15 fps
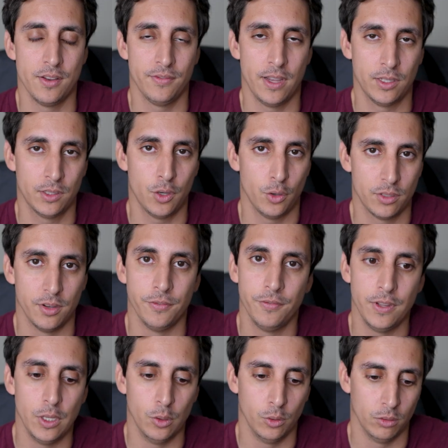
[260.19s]
if I start to
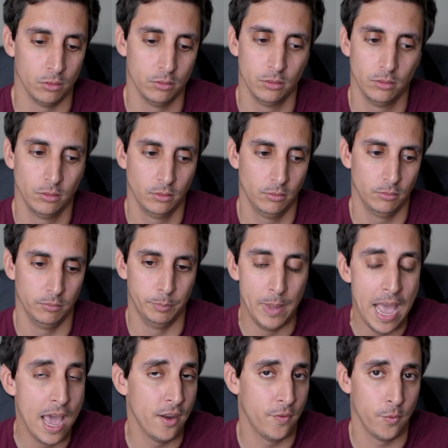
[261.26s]
feel
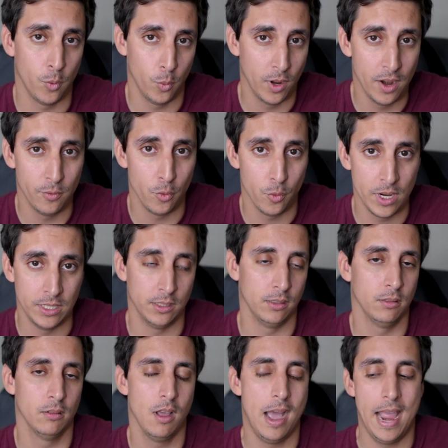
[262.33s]
bad for whatever
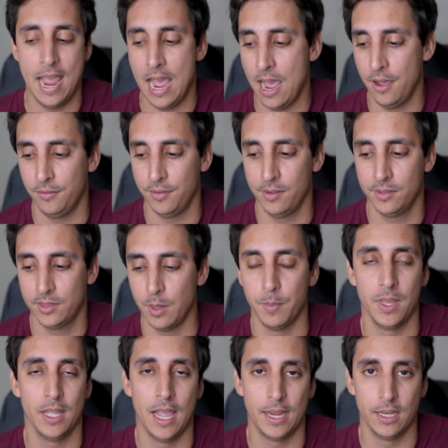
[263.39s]
reason, I have
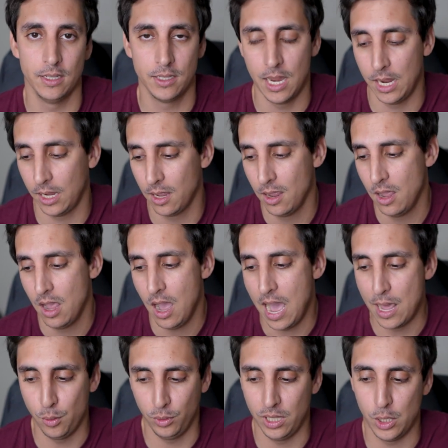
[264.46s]
something I can take.
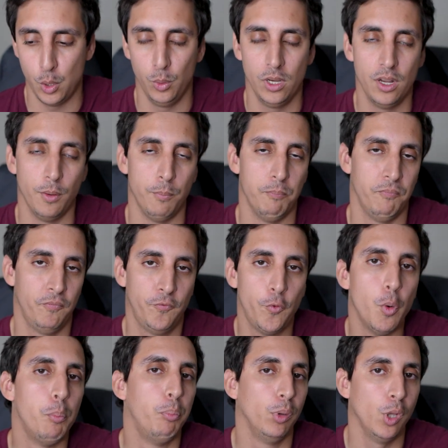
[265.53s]
I don't think you need a
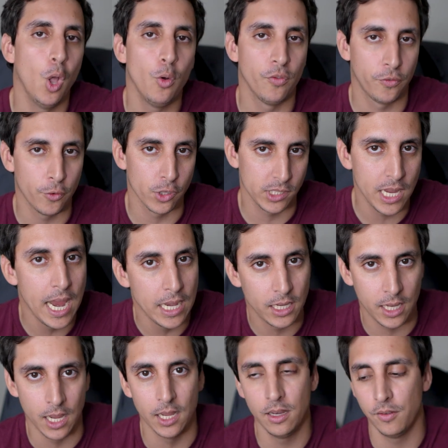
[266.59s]
full-blown first
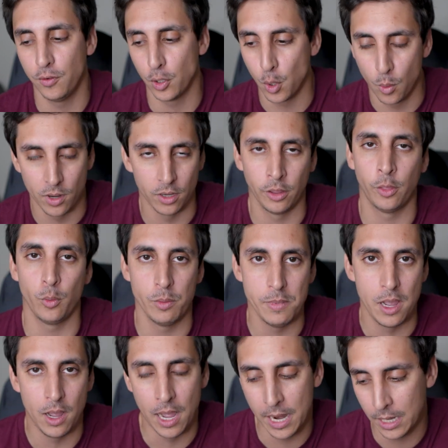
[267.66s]
aid kit if you're going on a
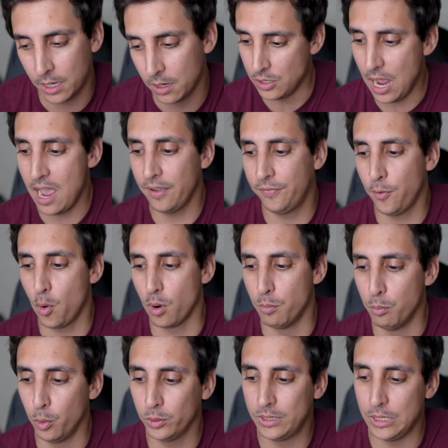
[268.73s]
3-mile hike. Knife or
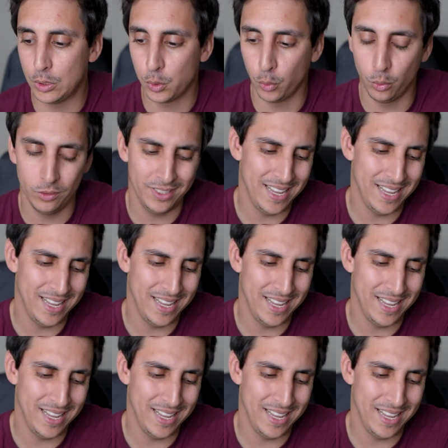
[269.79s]
multi-tool,